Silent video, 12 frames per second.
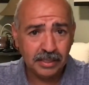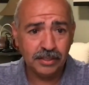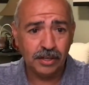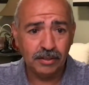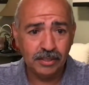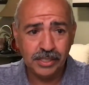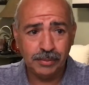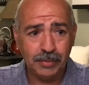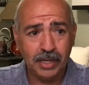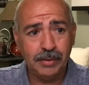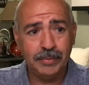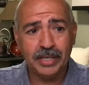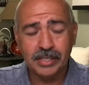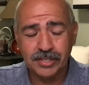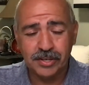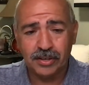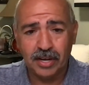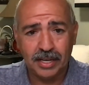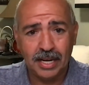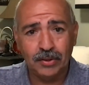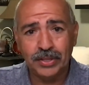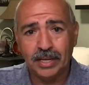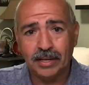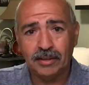They're losing money because they're not
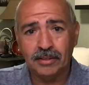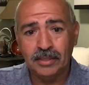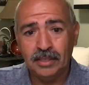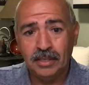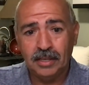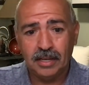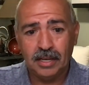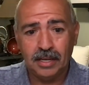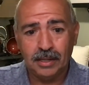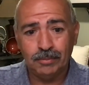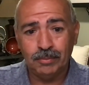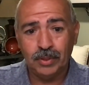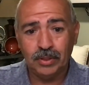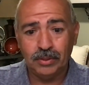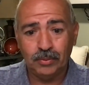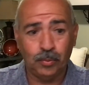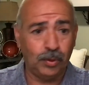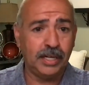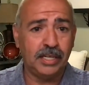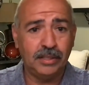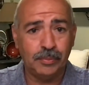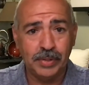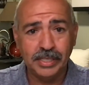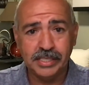out there working
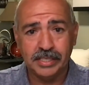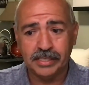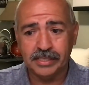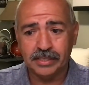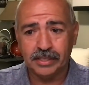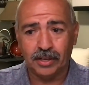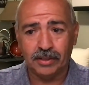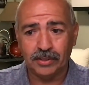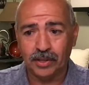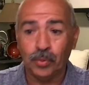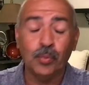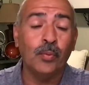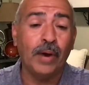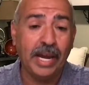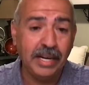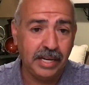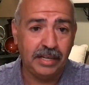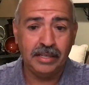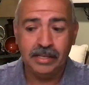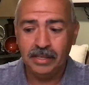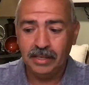the business. They're waiting.